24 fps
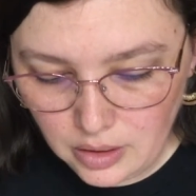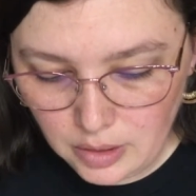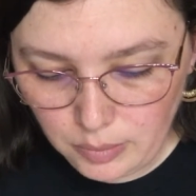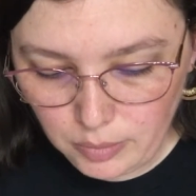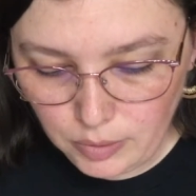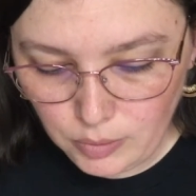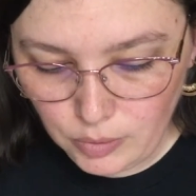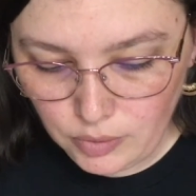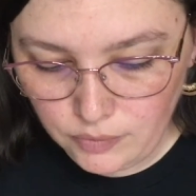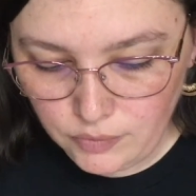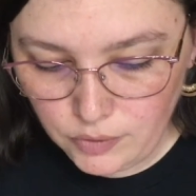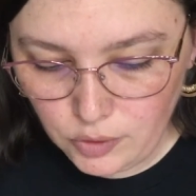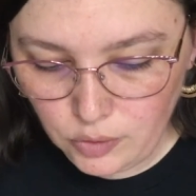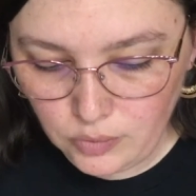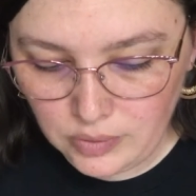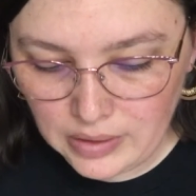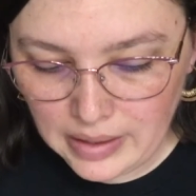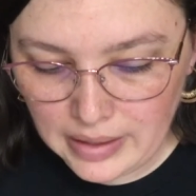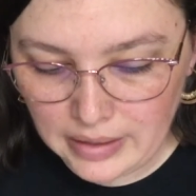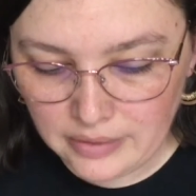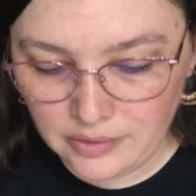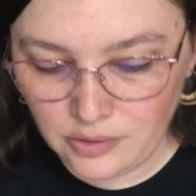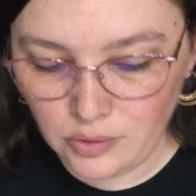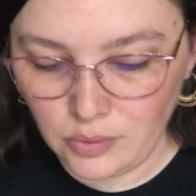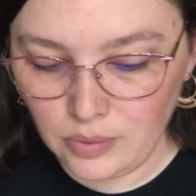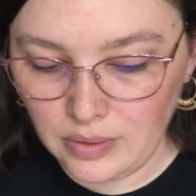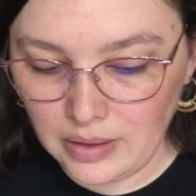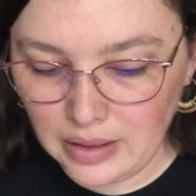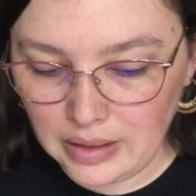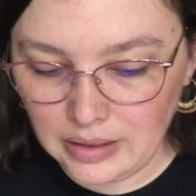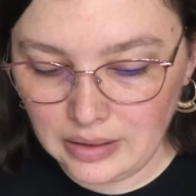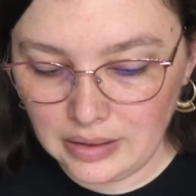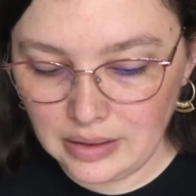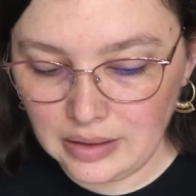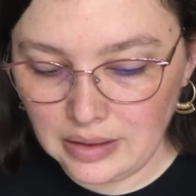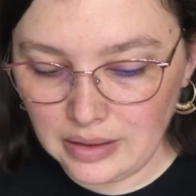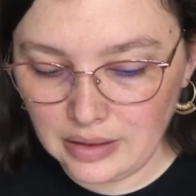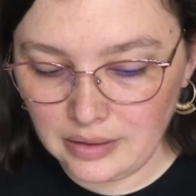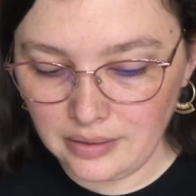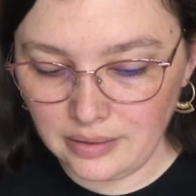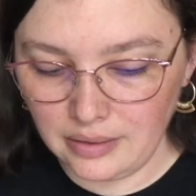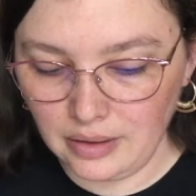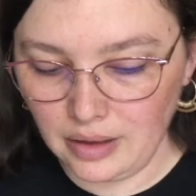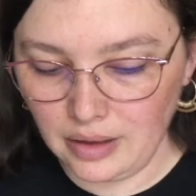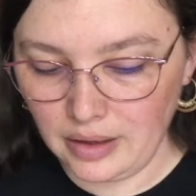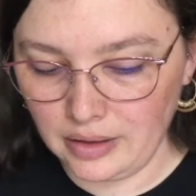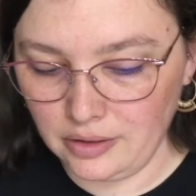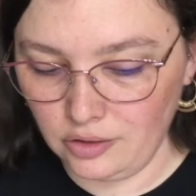We reviewed that. So then the kids
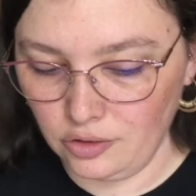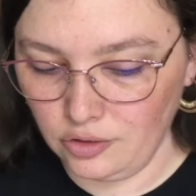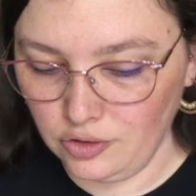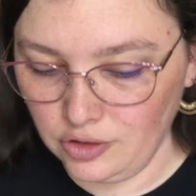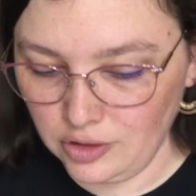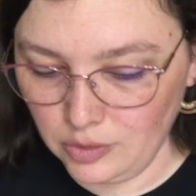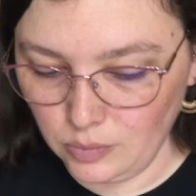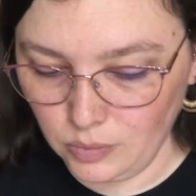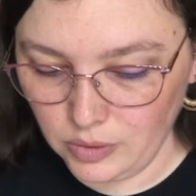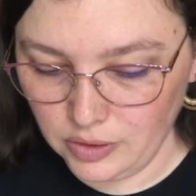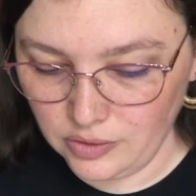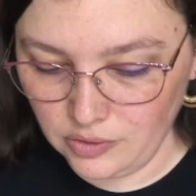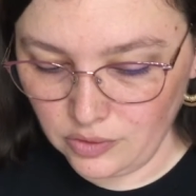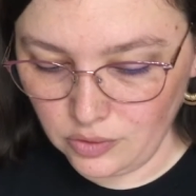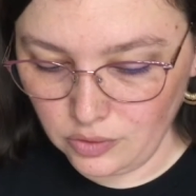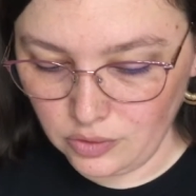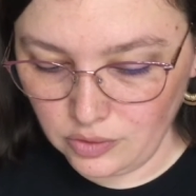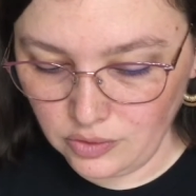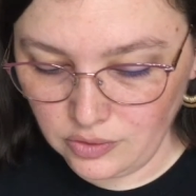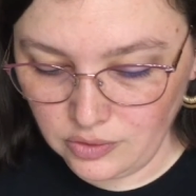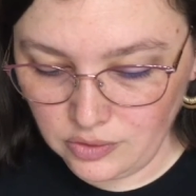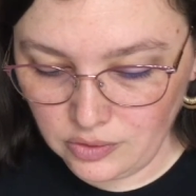got their tin whistles.